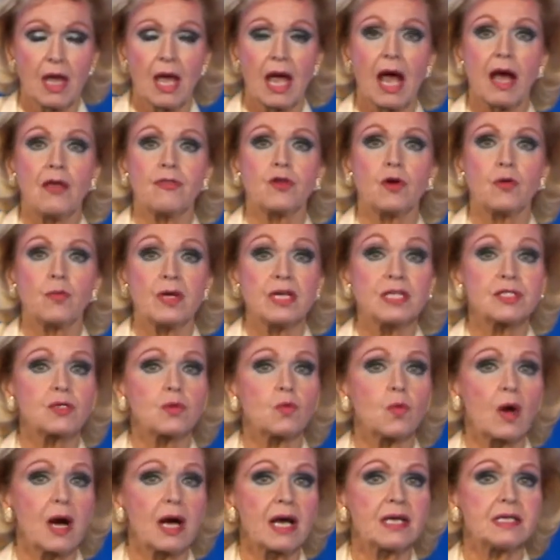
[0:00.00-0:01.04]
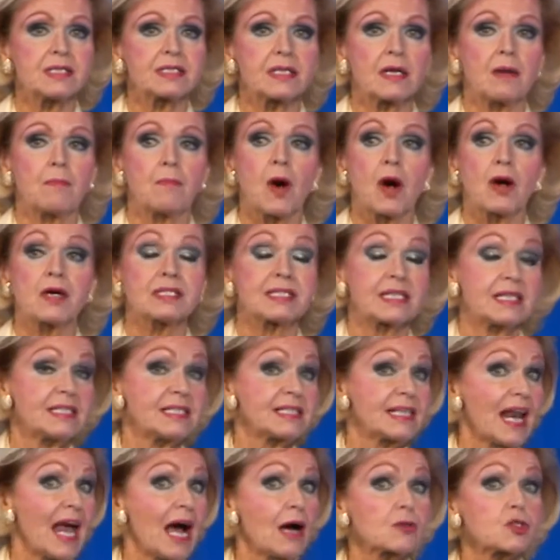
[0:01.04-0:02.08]
And the reason why is that Mars is
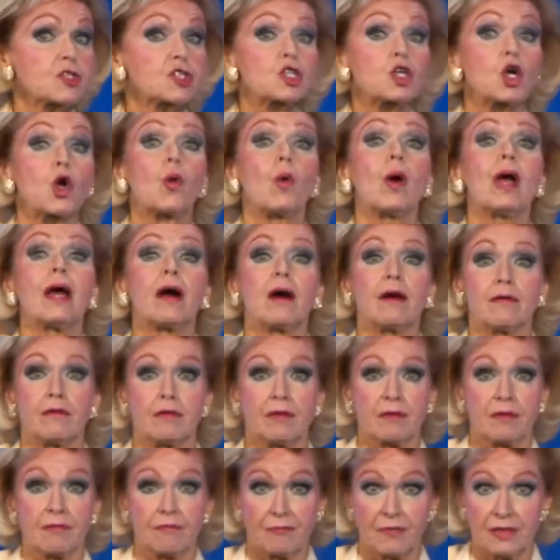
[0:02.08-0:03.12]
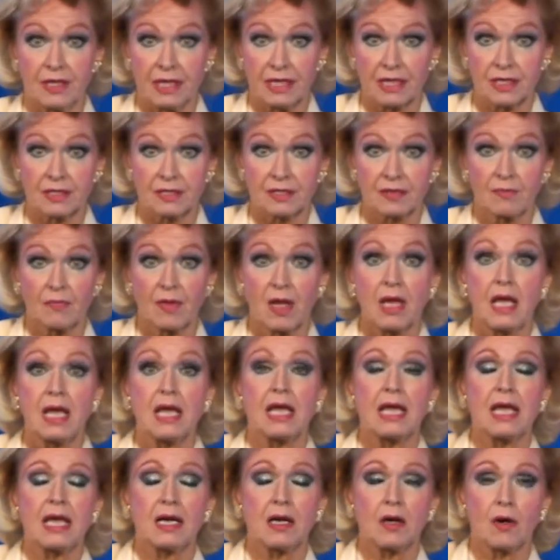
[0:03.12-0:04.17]
now square Venus
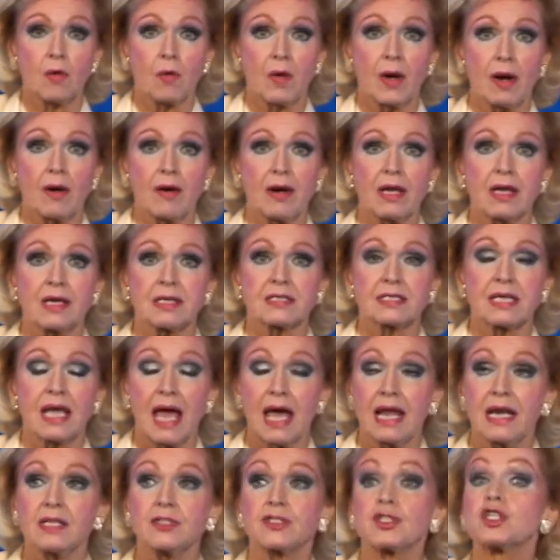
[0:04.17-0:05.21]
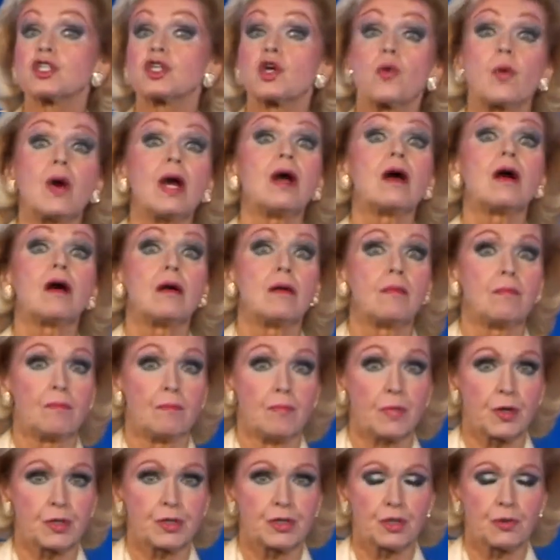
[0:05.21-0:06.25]
in Aquarius and it's square
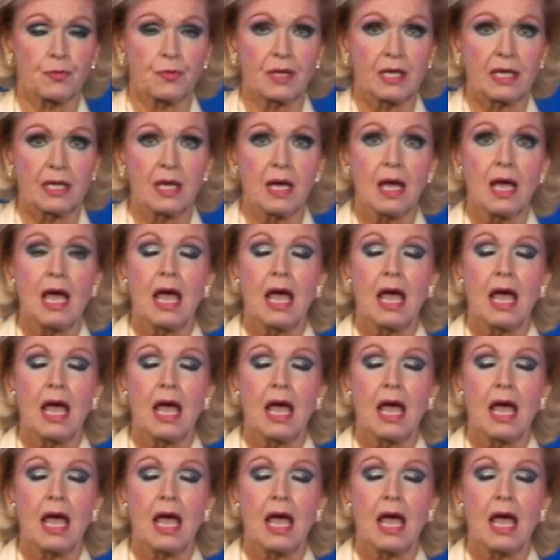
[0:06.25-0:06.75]
Mercury.